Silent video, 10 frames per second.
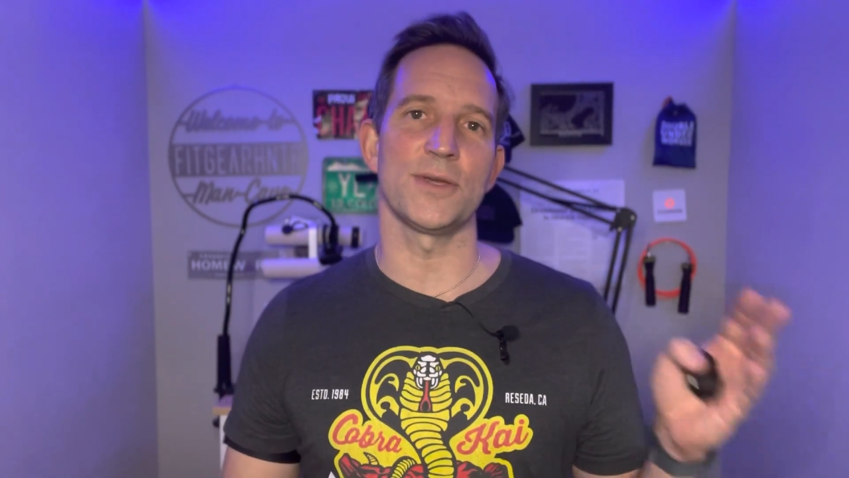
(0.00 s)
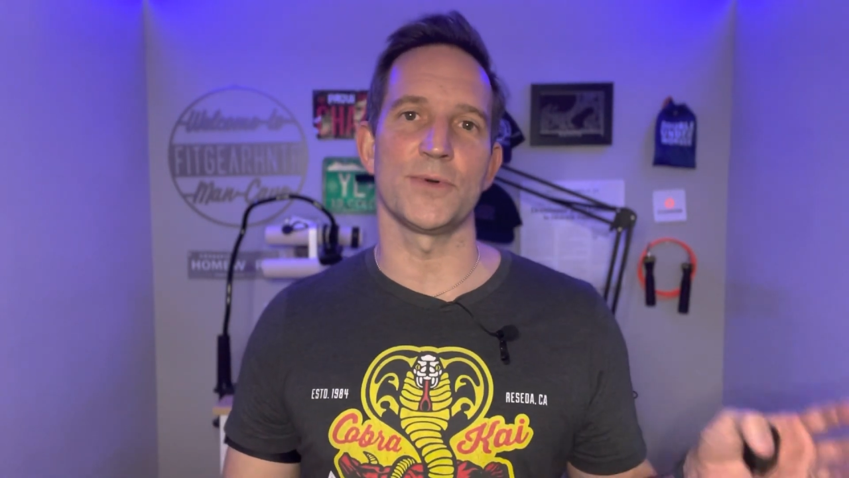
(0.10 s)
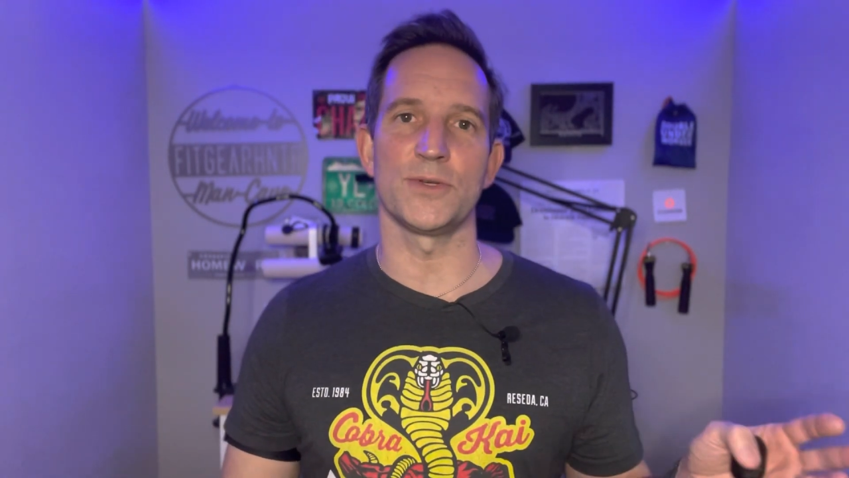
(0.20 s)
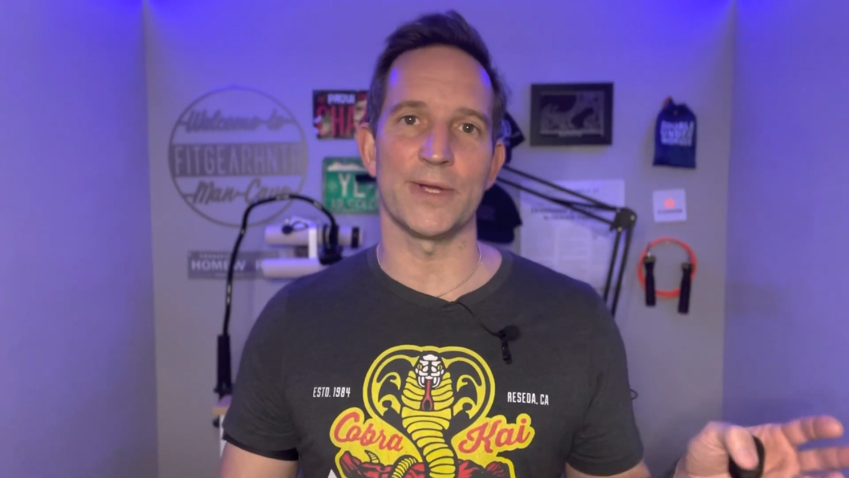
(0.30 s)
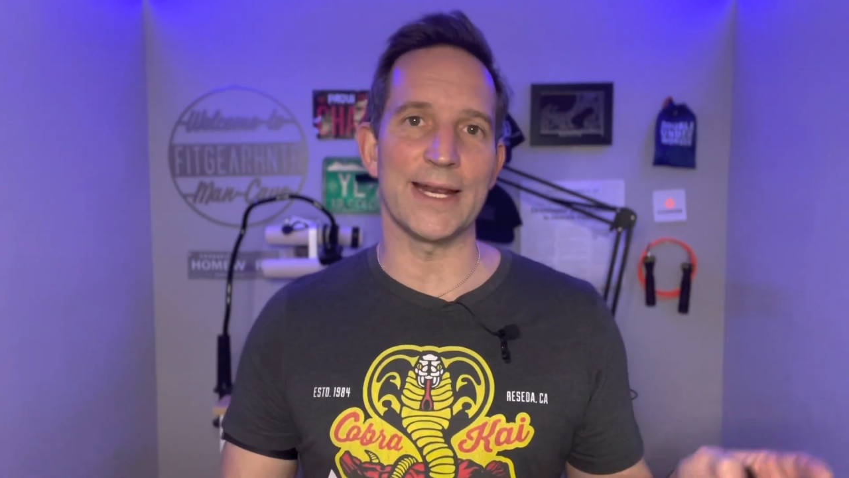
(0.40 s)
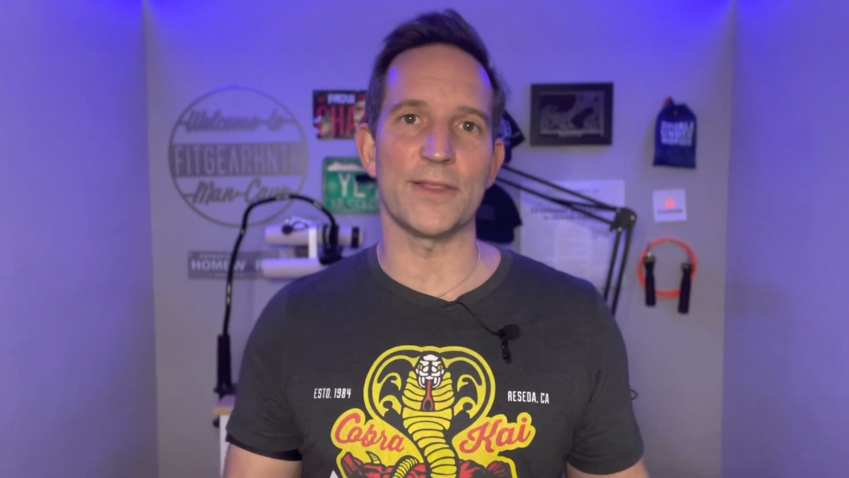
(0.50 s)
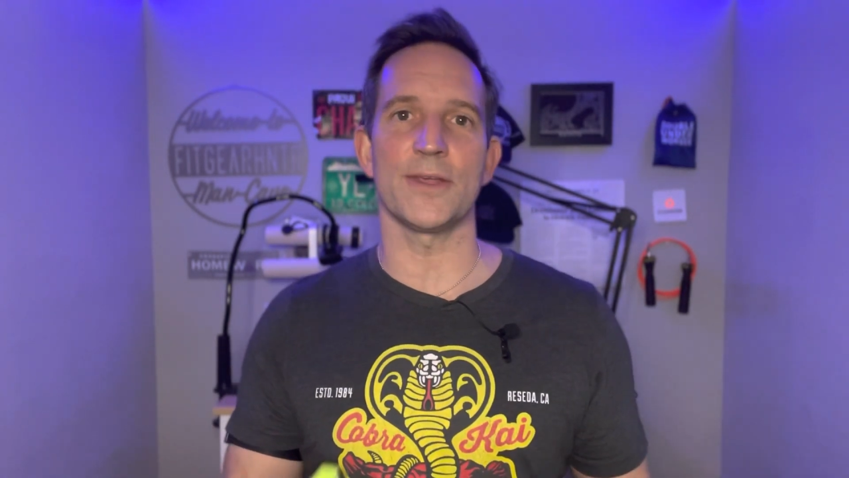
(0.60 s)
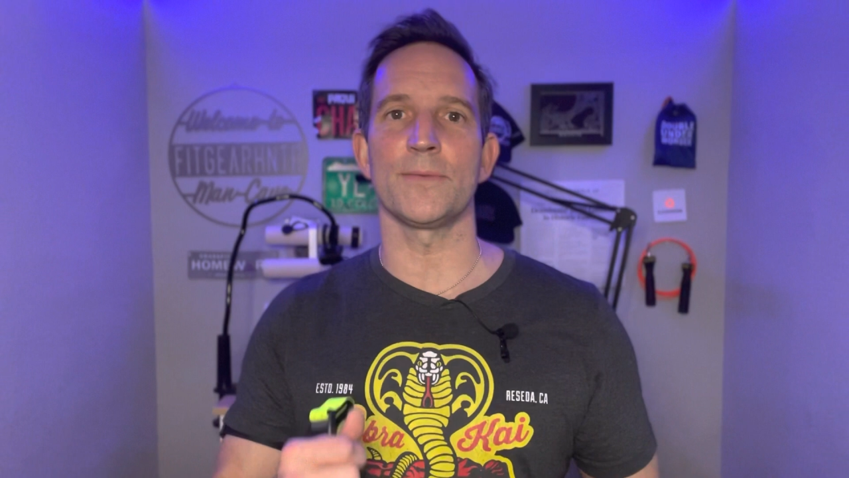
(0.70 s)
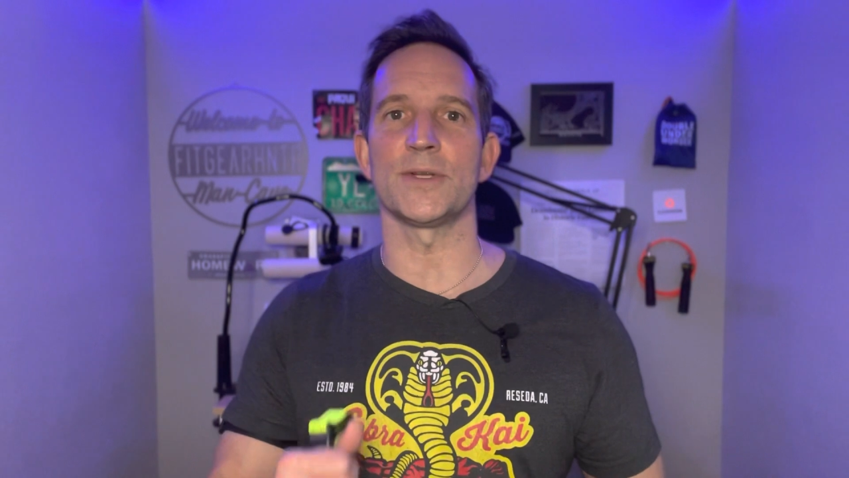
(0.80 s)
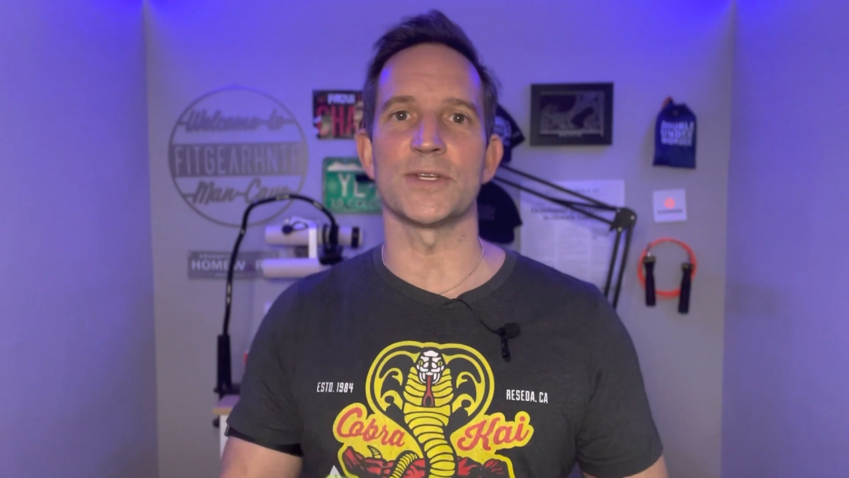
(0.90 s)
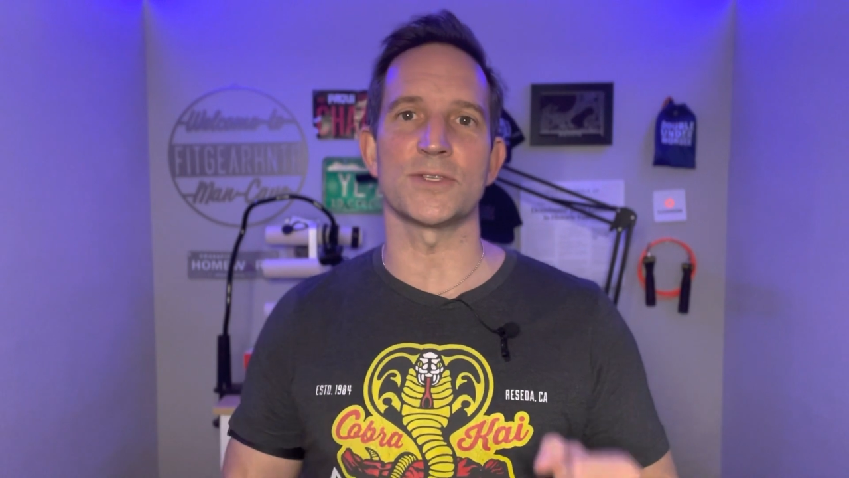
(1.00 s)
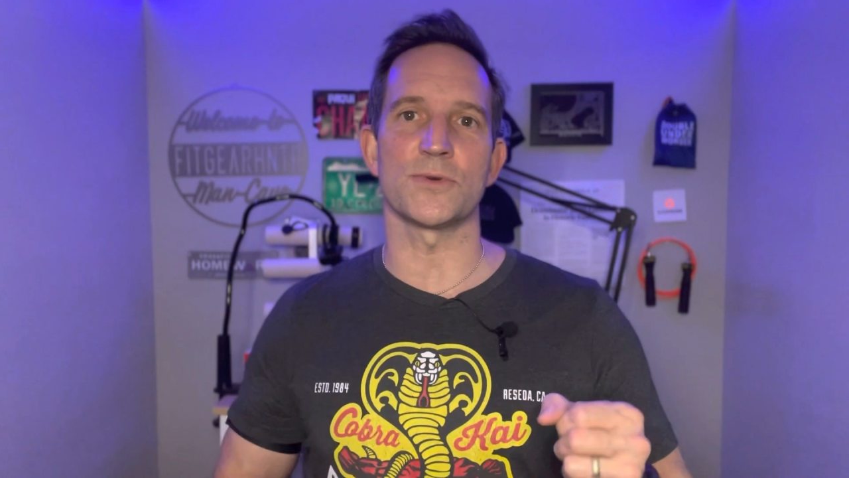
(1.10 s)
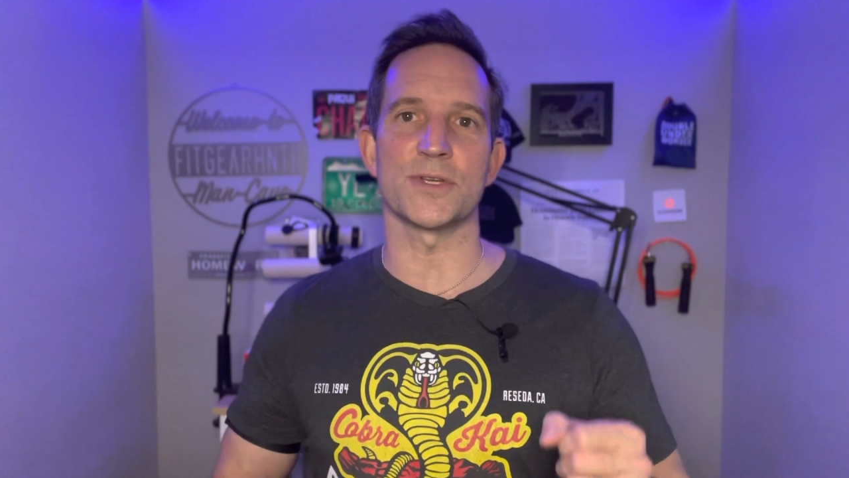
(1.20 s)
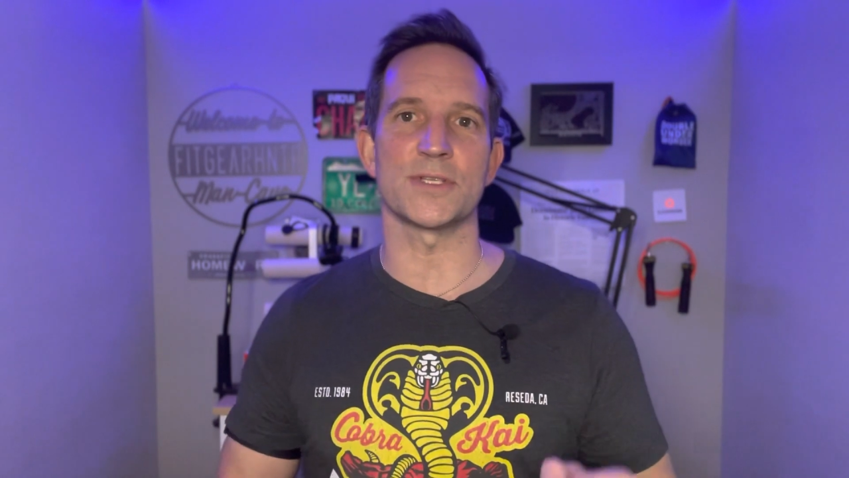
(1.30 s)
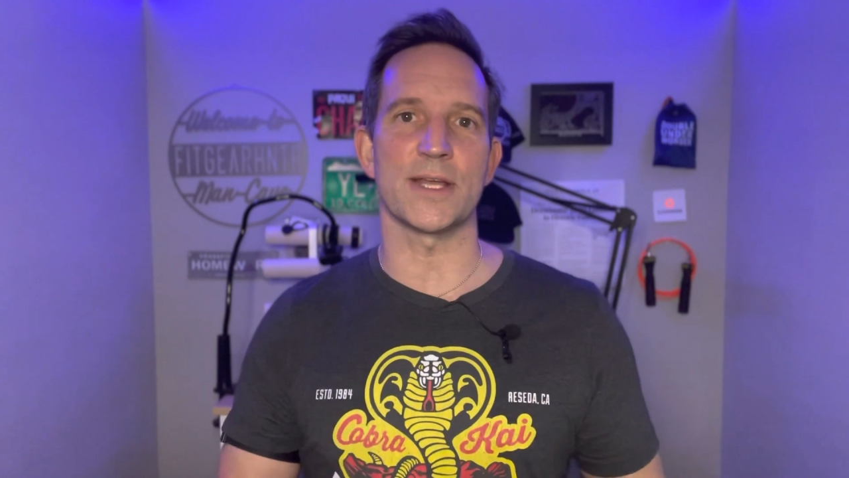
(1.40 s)
when doing anything but just
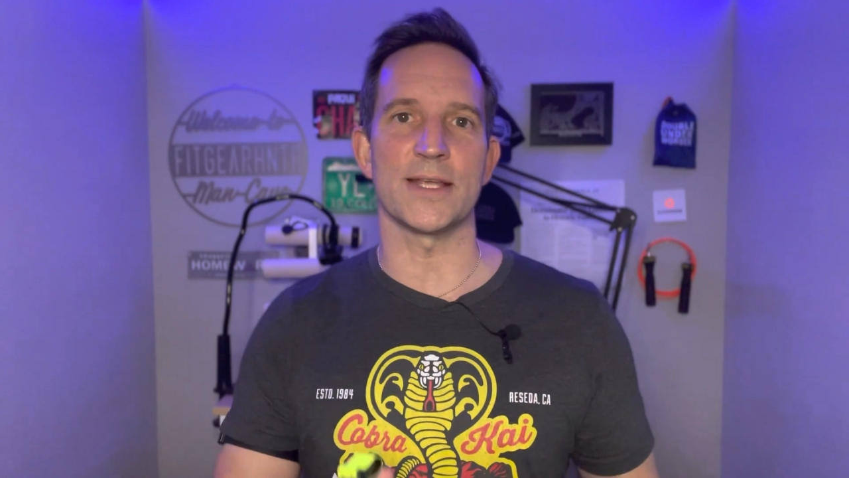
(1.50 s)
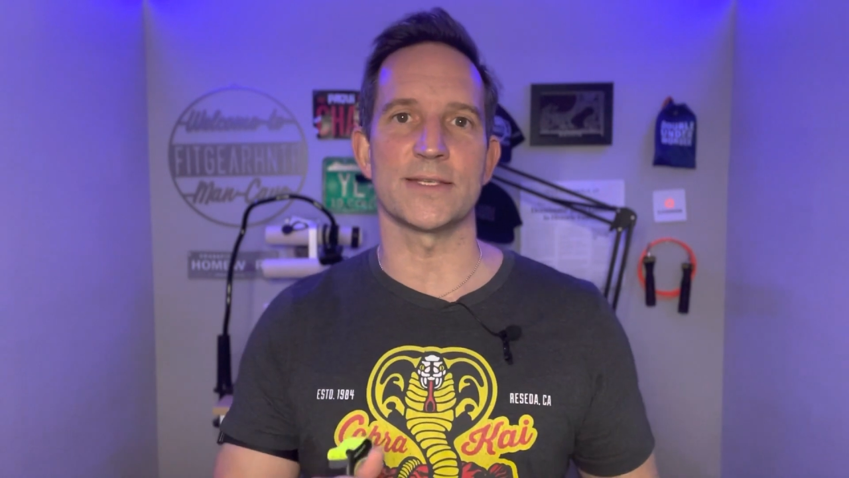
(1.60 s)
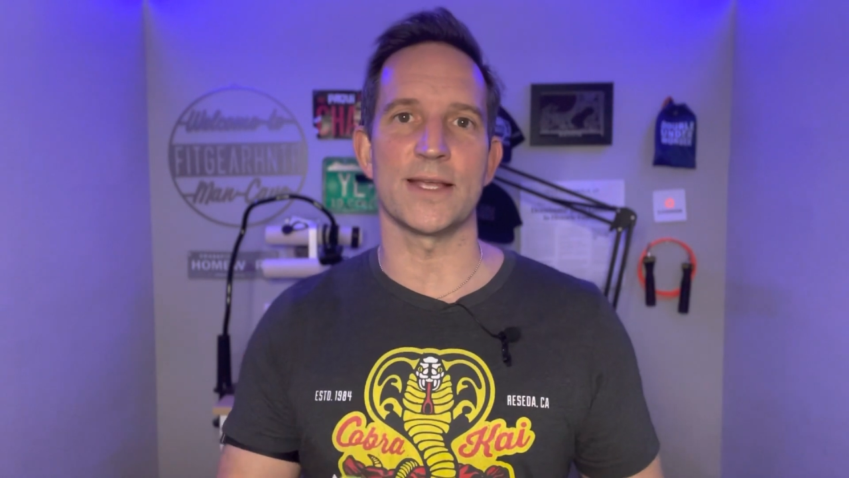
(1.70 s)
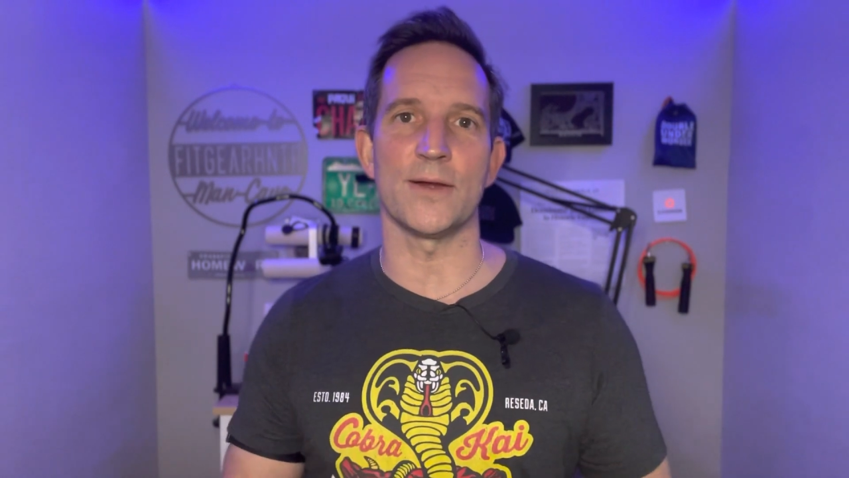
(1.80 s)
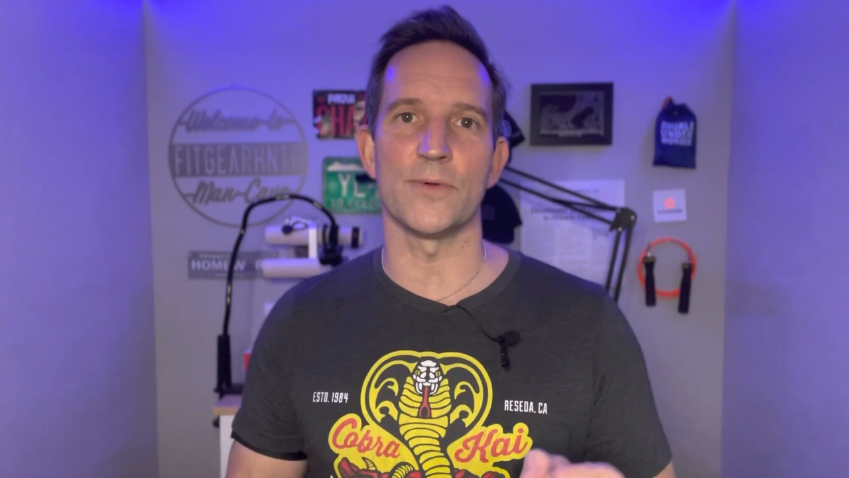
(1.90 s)
sort of steady state